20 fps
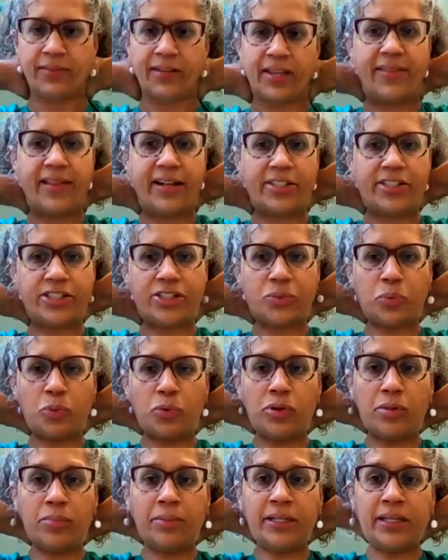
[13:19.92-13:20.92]
And that's just
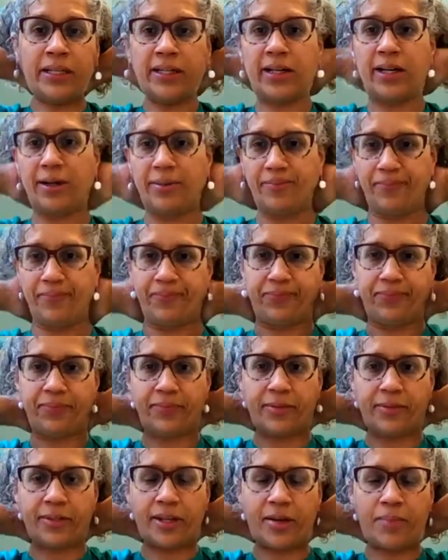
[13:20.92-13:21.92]
warming it up
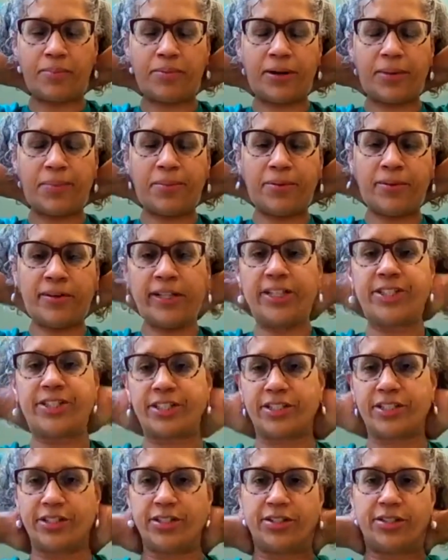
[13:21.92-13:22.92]
in
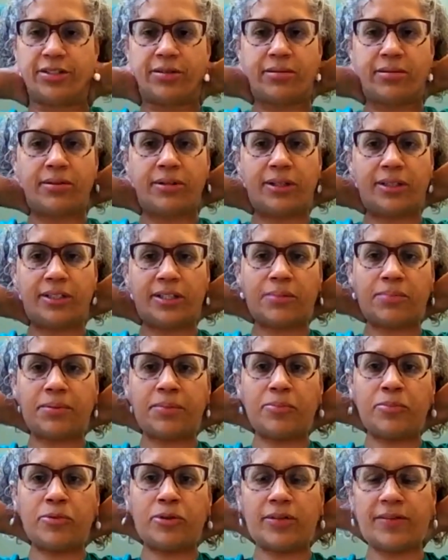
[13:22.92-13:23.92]
preparation to do a little
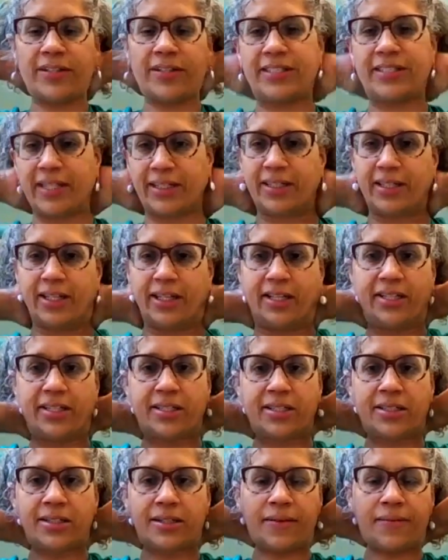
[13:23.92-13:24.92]
bit more of the
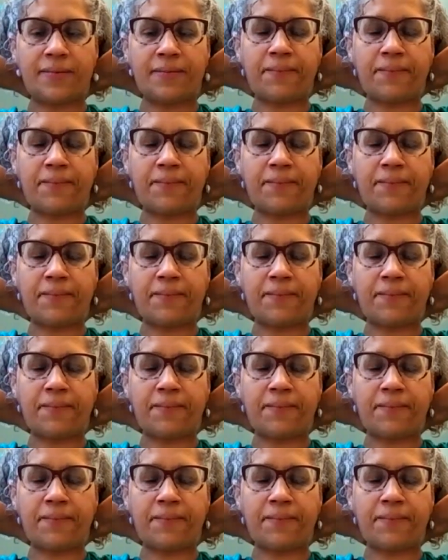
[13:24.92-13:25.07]
techniques.